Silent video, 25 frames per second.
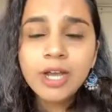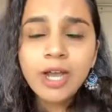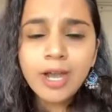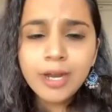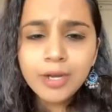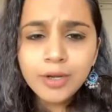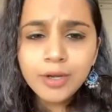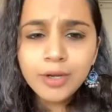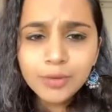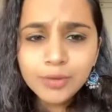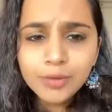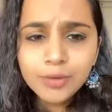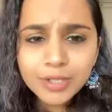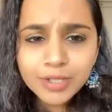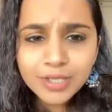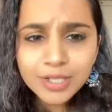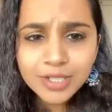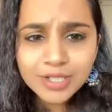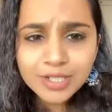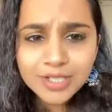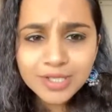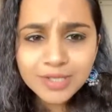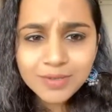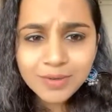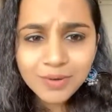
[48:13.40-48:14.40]
I know that there
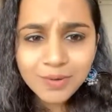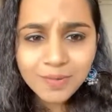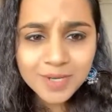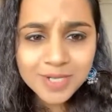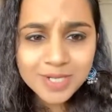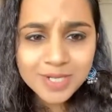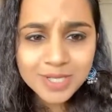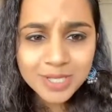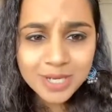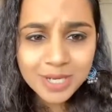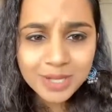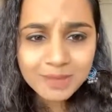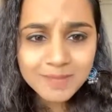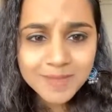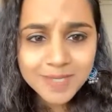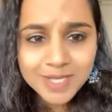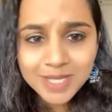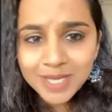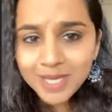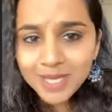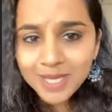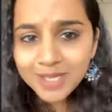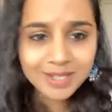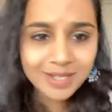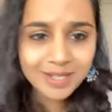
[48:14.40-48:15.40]
is so much that I'm
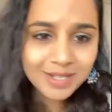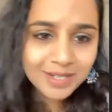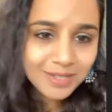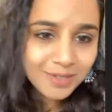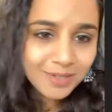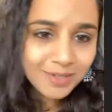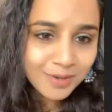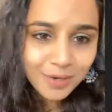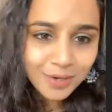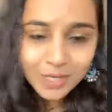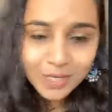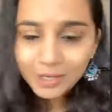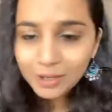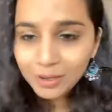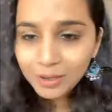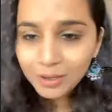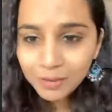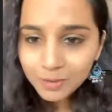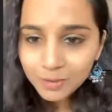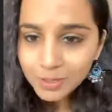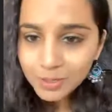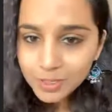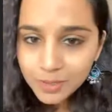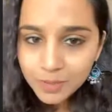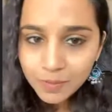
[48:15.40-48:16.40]
saying that it can
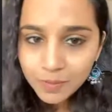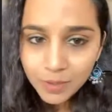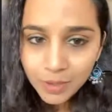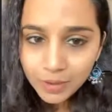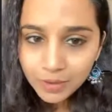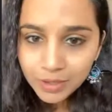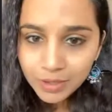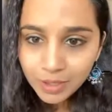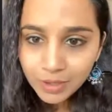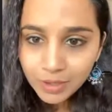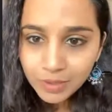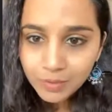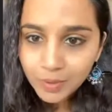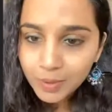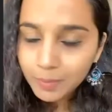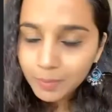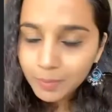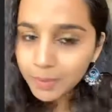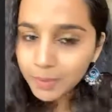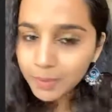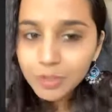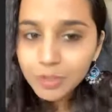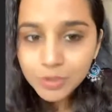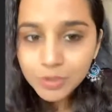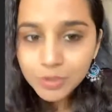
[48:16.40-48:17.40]
go this way or that way,
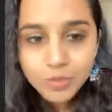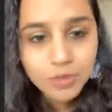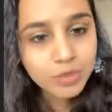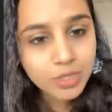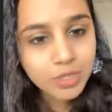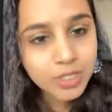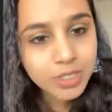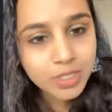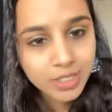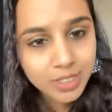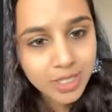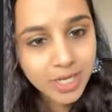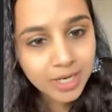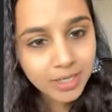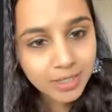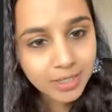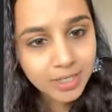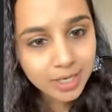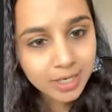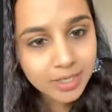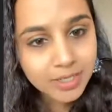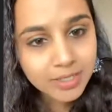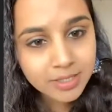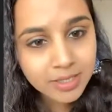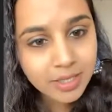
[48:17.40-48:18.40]
but the truth is
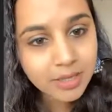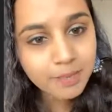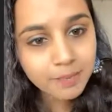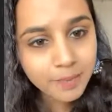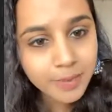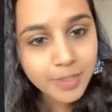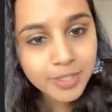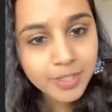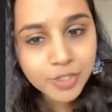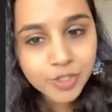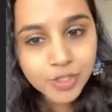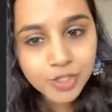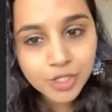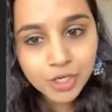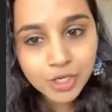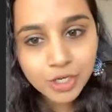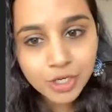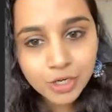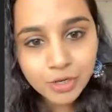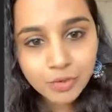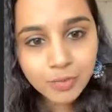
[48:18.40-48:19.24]
that is our pitch,